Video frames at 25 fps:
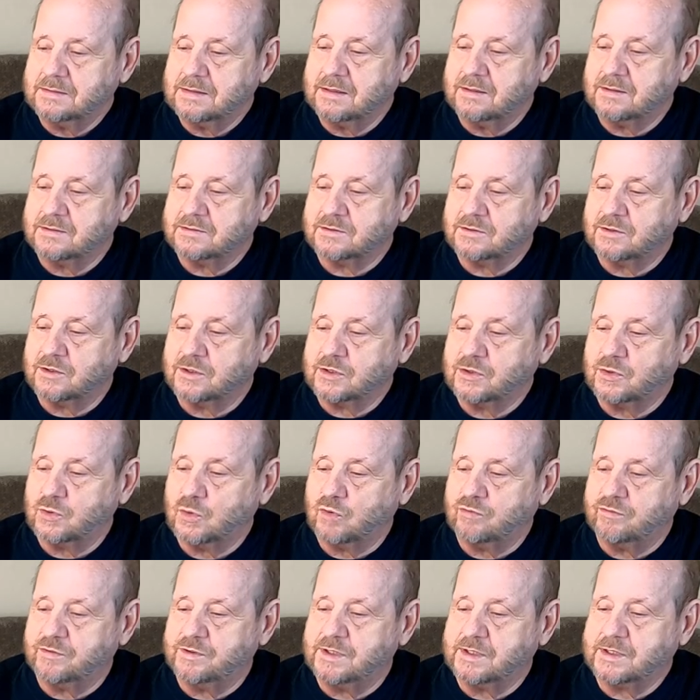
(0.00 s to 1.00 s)
Now it's looking
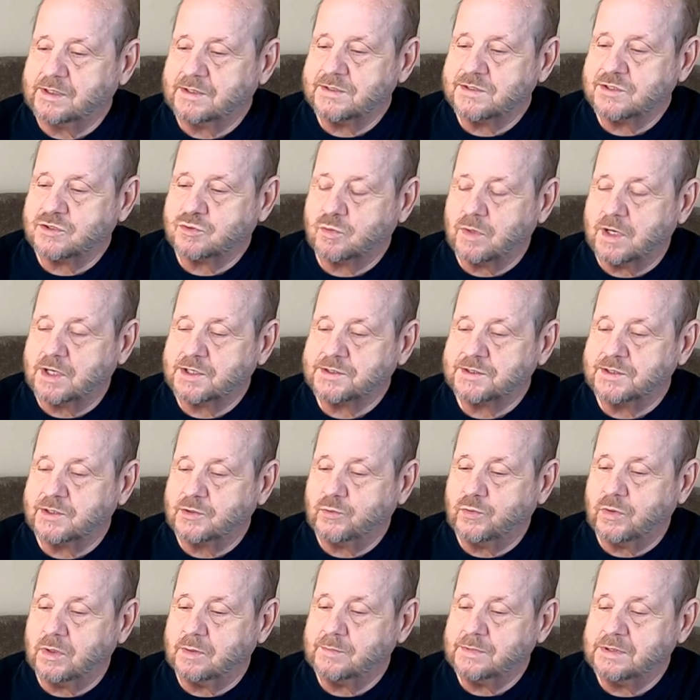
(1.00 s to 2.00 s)
over the construction
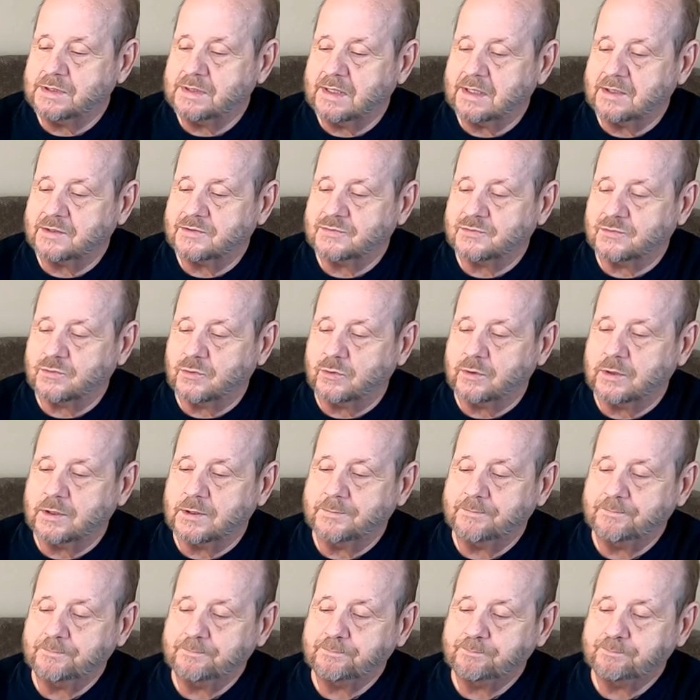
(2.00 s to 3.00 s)
equipment next
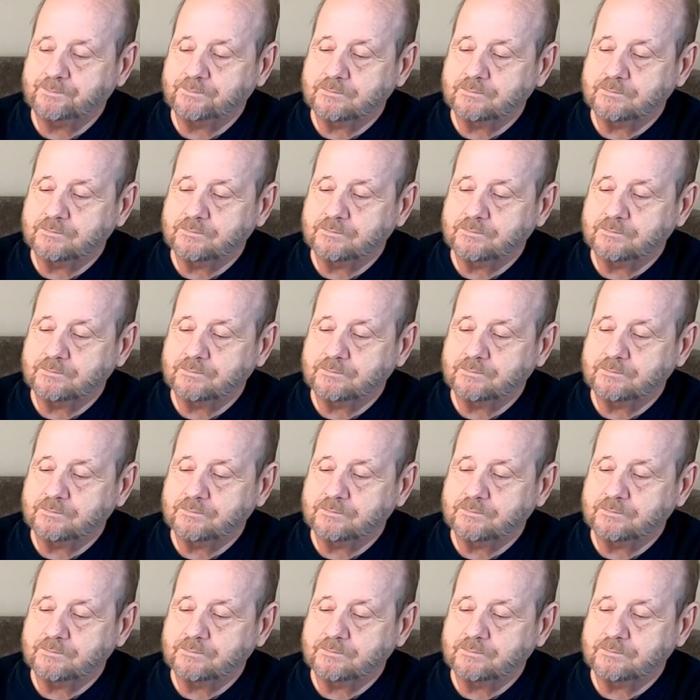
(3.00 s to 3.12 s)
door.